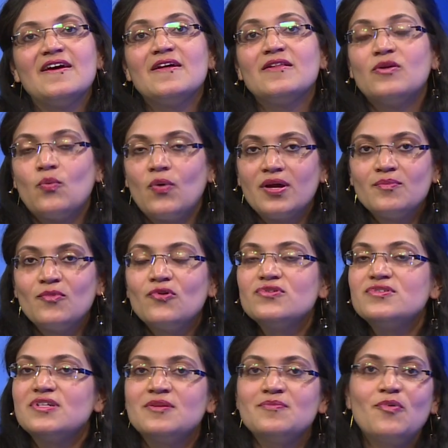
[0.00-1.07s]
The one
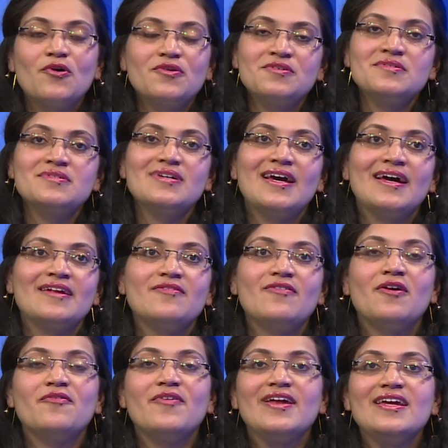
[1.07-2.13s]
most important and
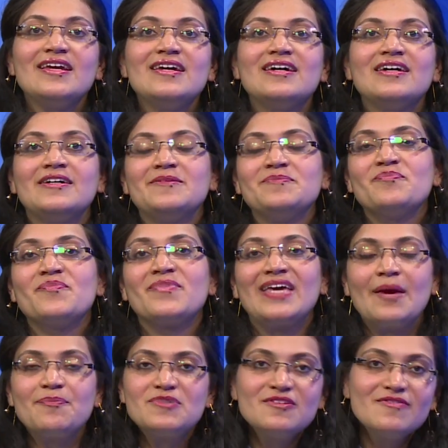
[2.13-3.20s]
a very uh,
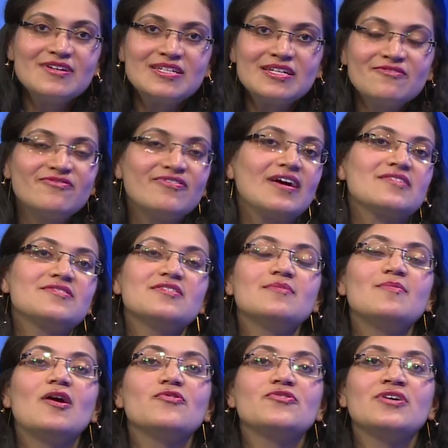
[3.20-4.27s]
captivating factor
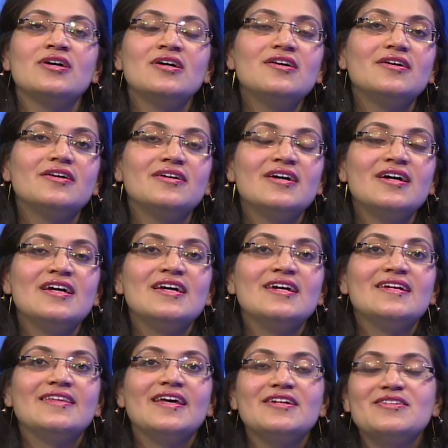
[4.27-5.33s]
about her
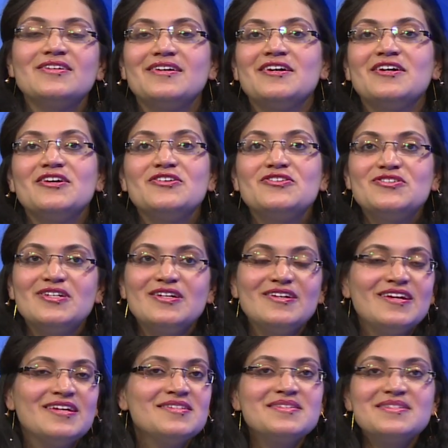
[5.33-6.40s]
that she
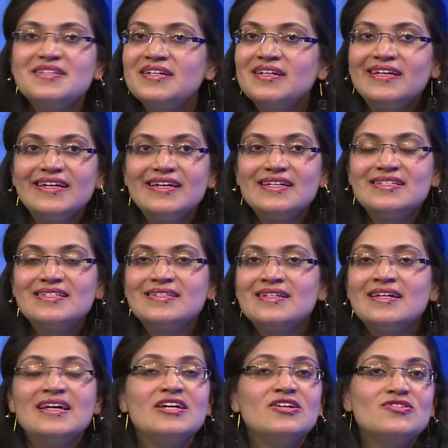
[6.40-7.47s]
instantly
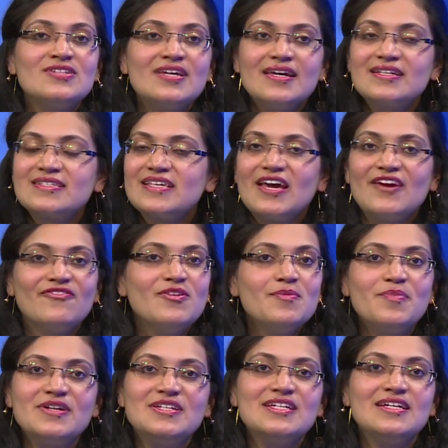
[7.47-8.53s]
takes
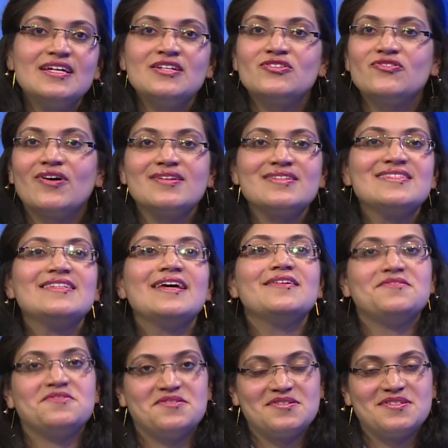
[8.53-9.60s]
everybody in
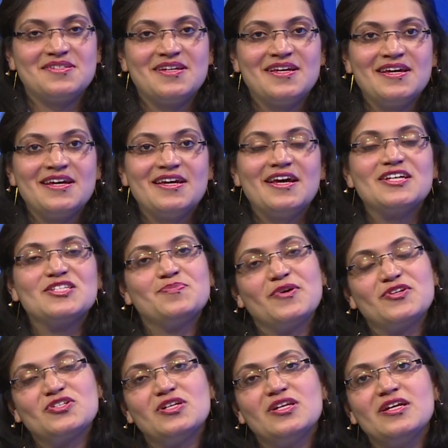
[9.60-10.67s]
transcendence,
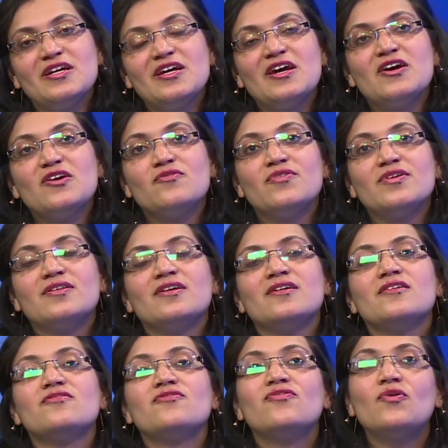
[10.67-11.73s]
especially with
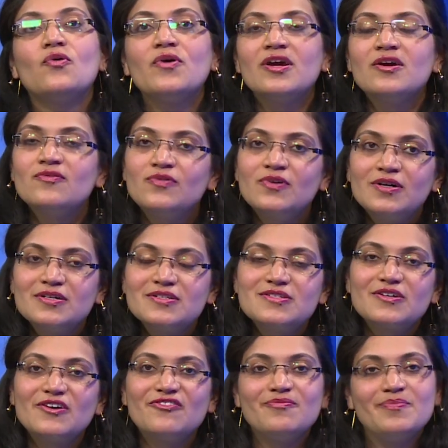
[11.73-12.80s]
her flowing words
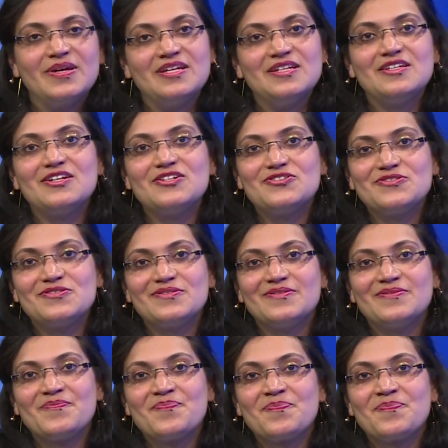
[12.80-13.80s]
of meditation.